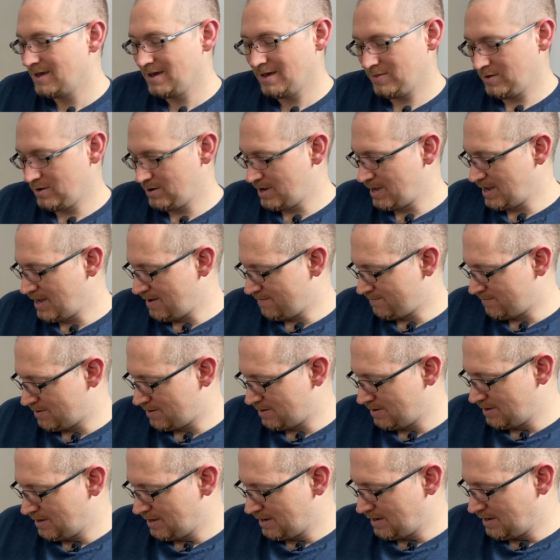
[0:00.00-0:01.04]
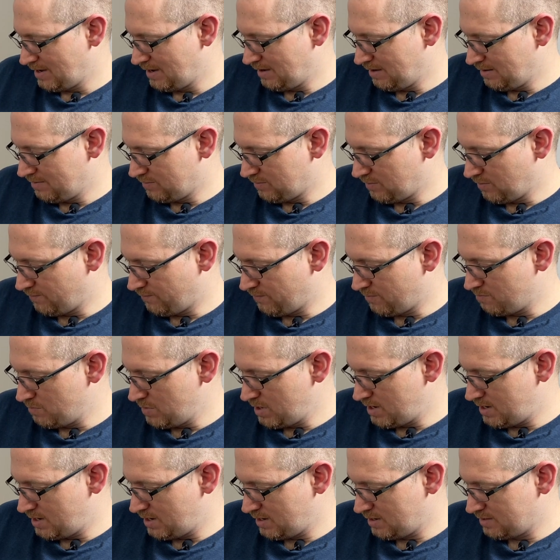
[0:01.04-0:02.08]
And there you have it. And so for
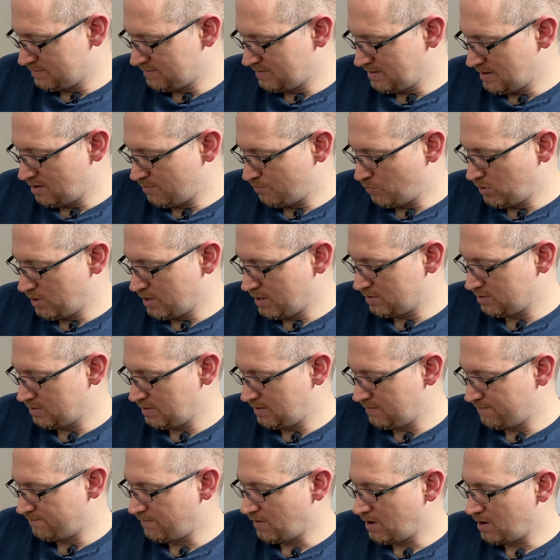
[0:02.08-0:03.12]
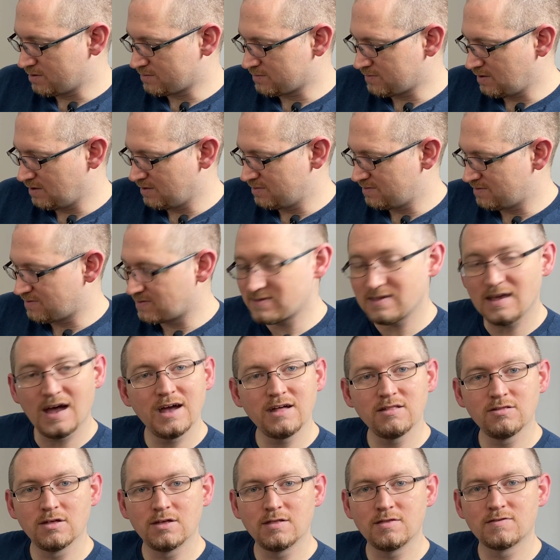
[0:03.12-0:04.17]
me, it's now playing the Fox Hunt
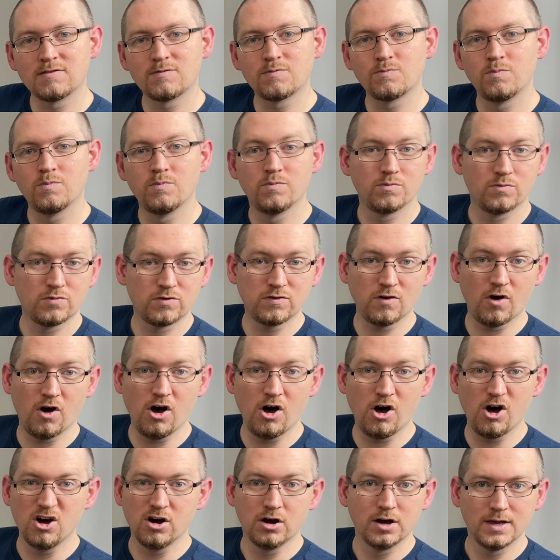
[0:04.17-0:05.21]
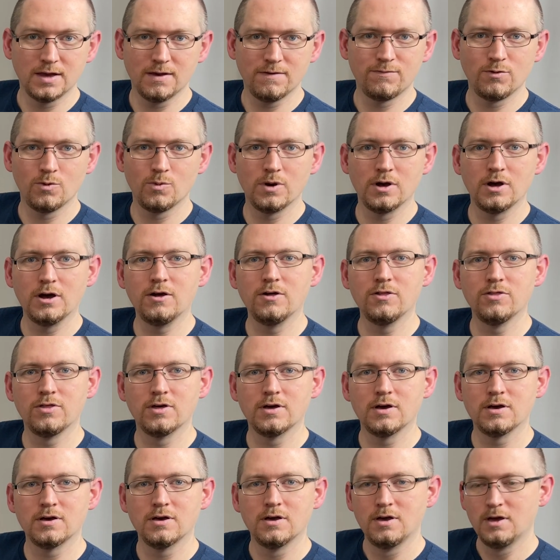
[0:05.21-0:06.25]
Silence song, if you will,
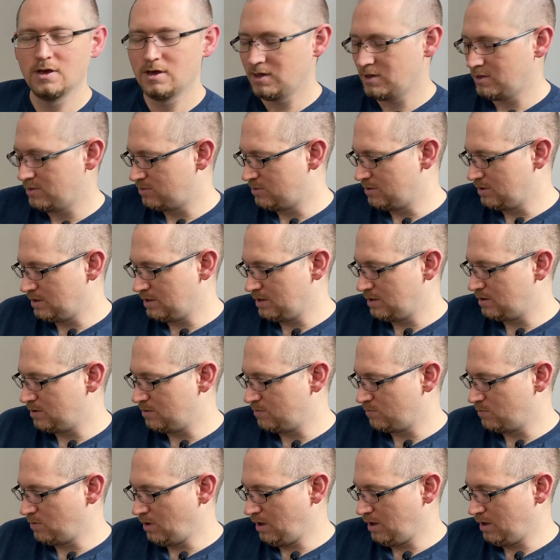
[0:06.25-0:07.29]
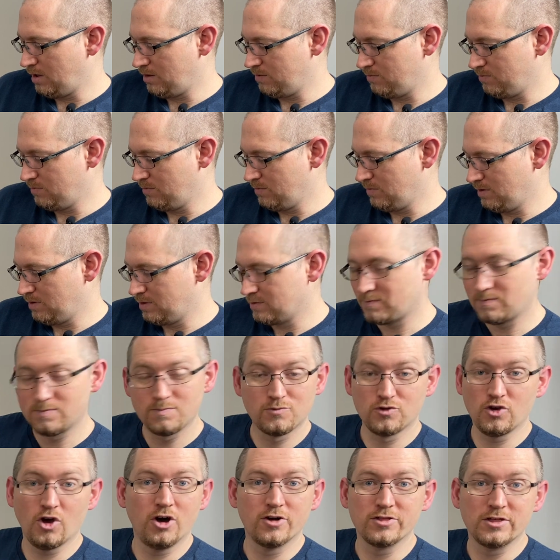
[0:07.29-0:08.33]
the the uh, a
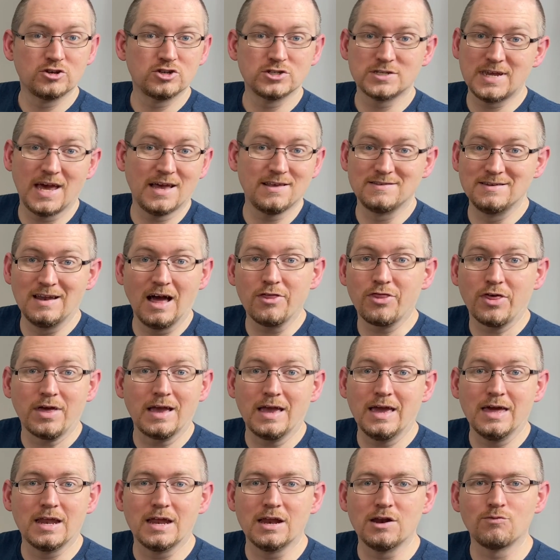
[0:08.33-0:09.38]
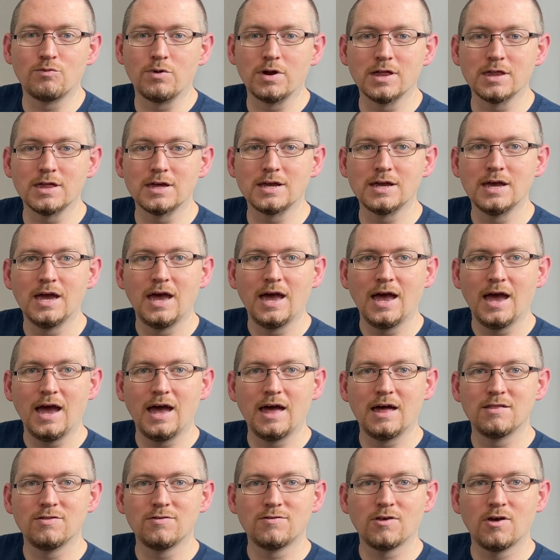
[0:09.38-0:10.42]
song that just has nothing in it really.
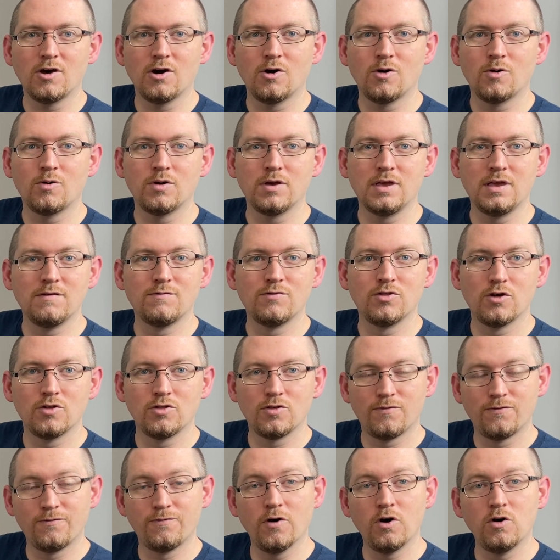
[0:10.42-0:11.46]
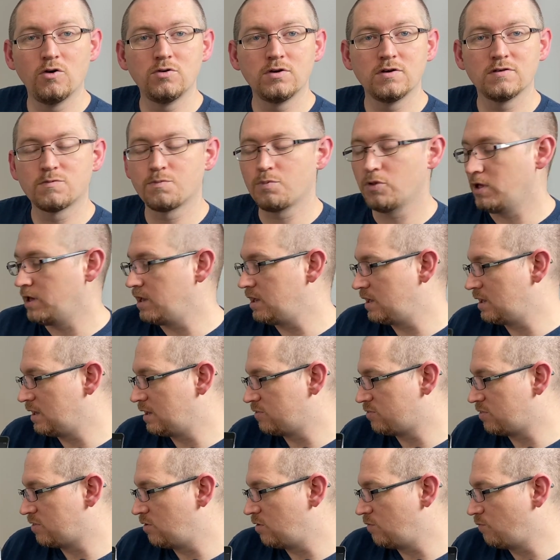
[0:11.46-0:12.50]
And so even though the phone is playing
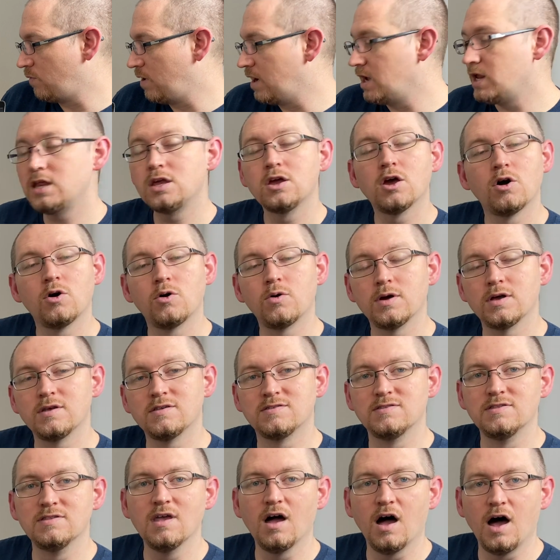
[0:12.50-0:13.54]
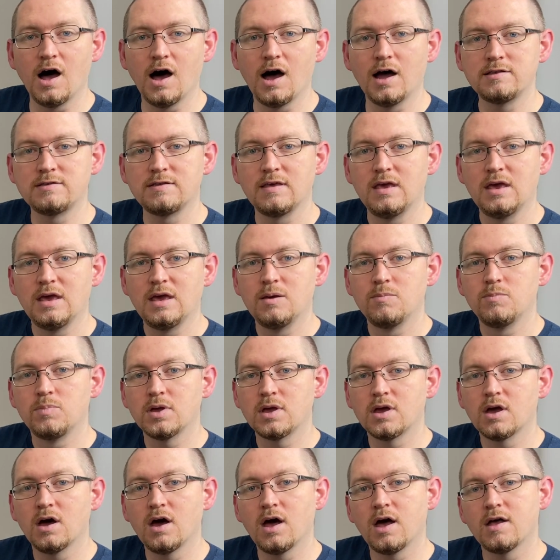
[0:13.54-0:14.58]
it, the radio is not
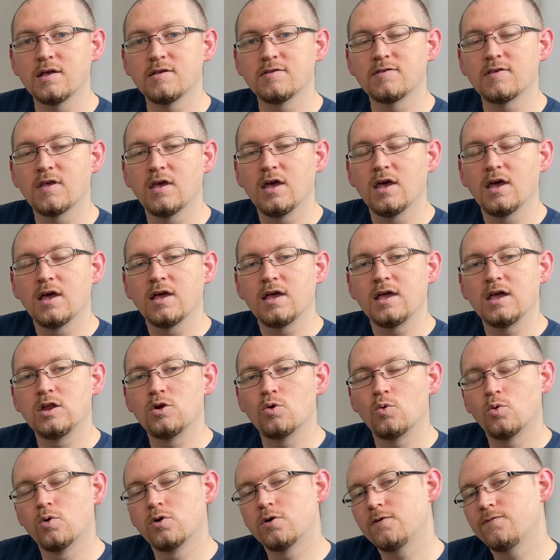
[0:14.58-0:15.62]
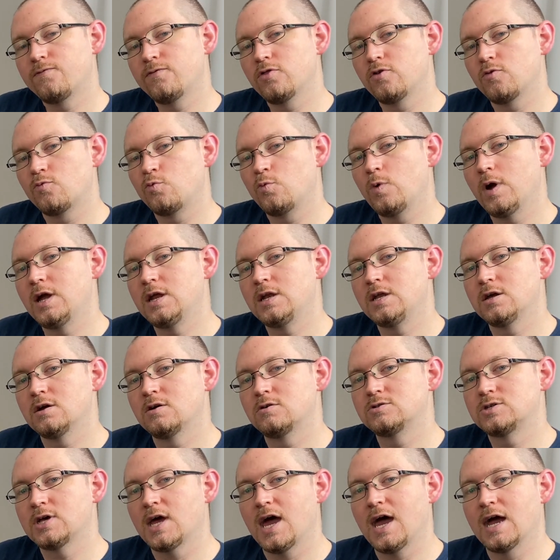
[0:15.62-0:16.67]
because in order for the
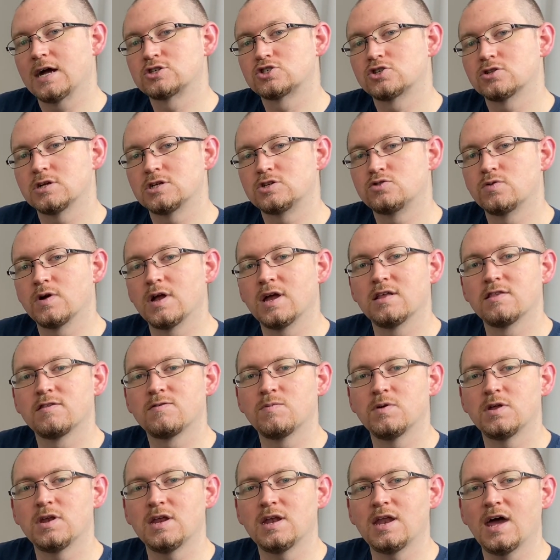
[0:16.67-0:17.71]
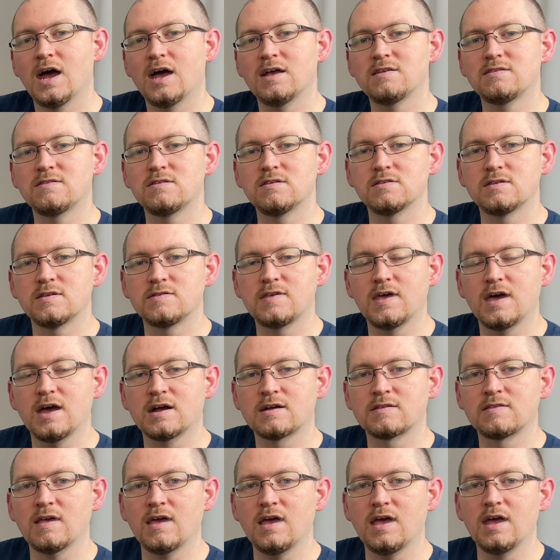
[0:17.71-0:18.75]
radio to actually transmit, it has to
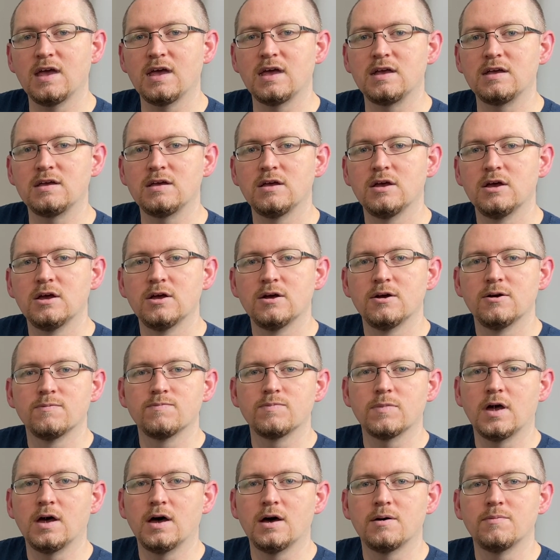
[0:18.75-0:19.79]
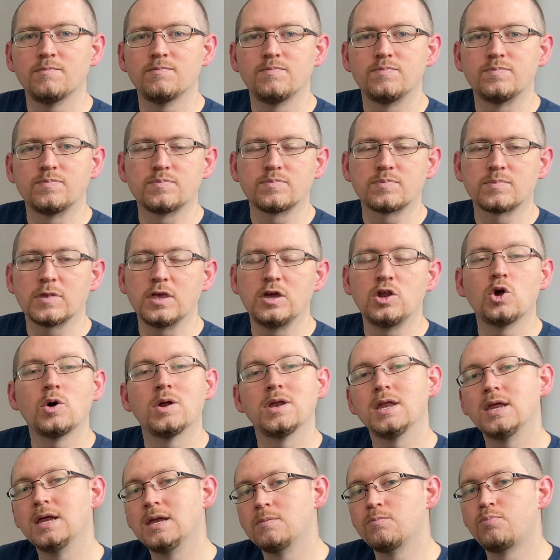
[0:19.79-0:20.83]
detect a um, you know
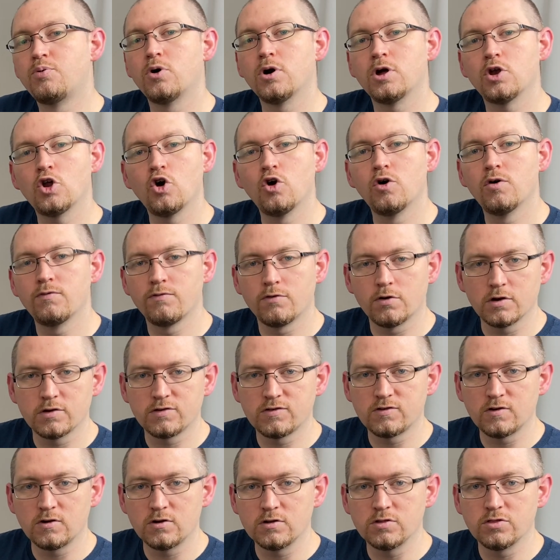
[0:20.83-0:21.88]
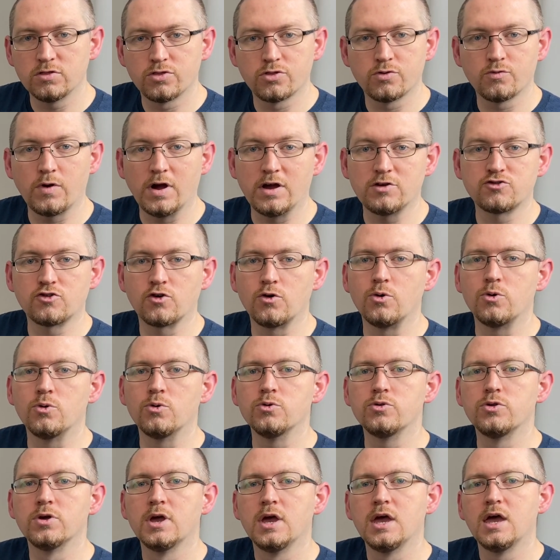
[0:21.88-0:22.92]
an input over a certain
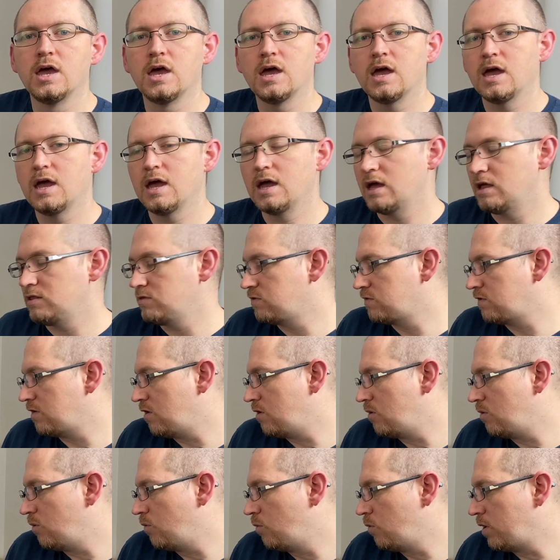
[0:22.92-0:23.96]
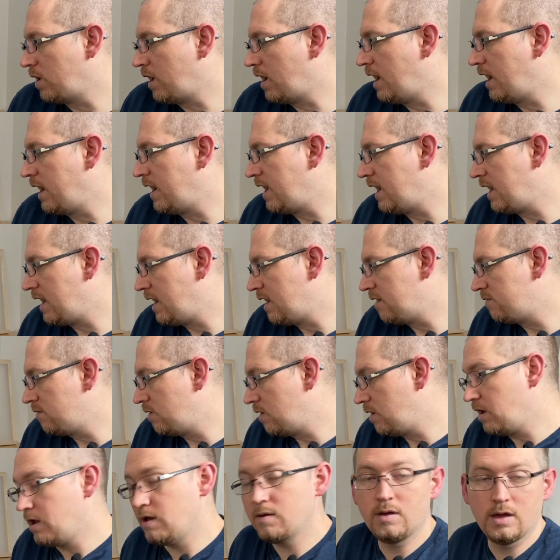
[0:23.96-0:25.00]
threshold. And so what I have,
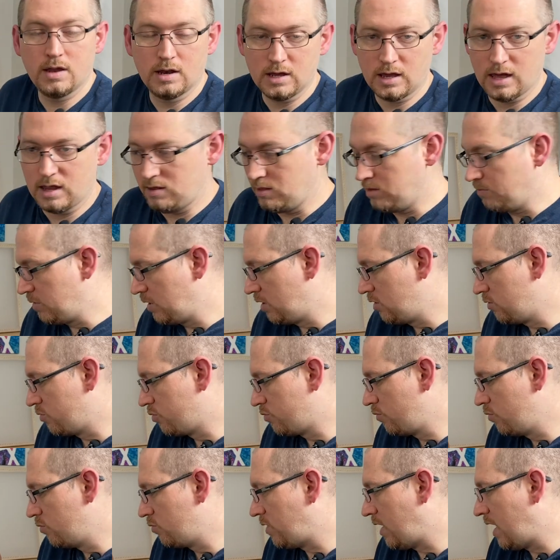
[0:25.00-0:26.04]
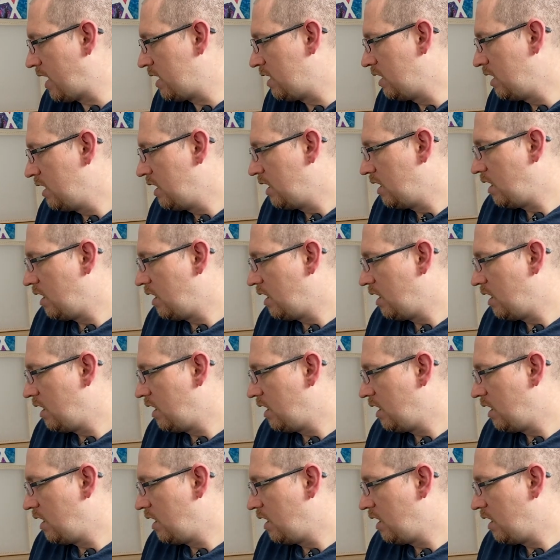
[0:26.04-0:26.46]
and again, let me go through that.